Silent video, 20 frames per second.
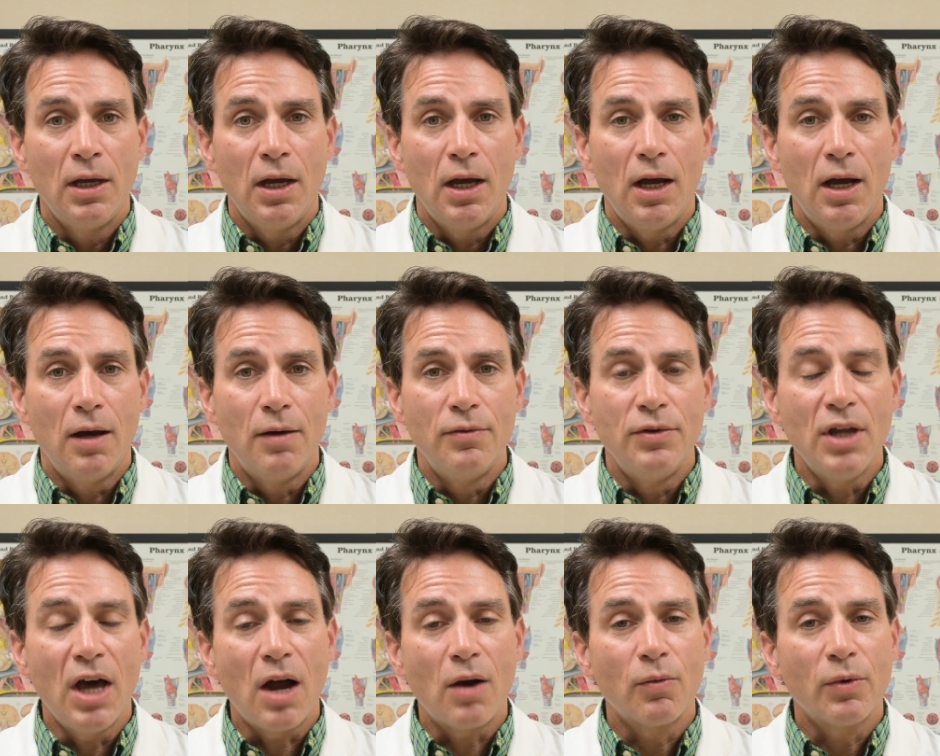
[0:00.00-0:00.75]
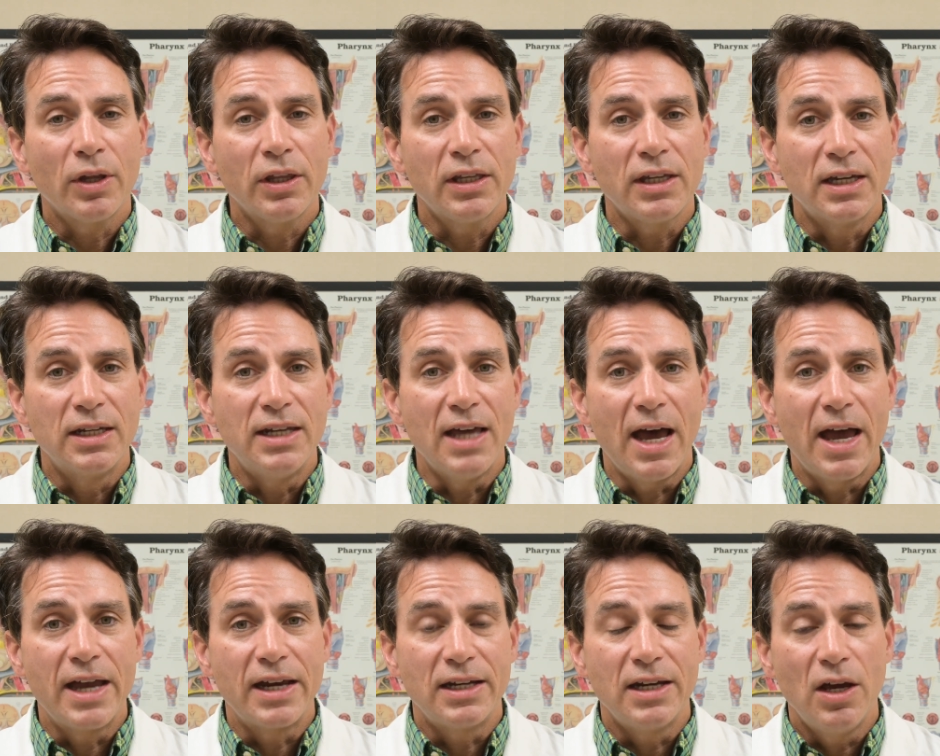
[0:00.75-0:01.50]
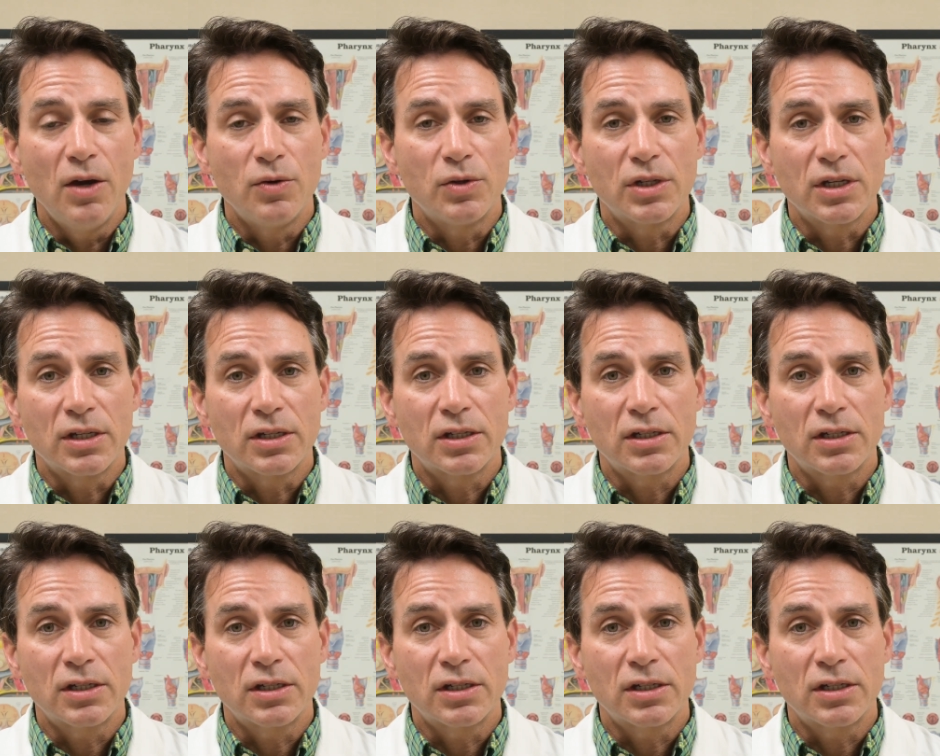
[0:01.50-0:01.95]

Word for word: uh, not really a diagnosis.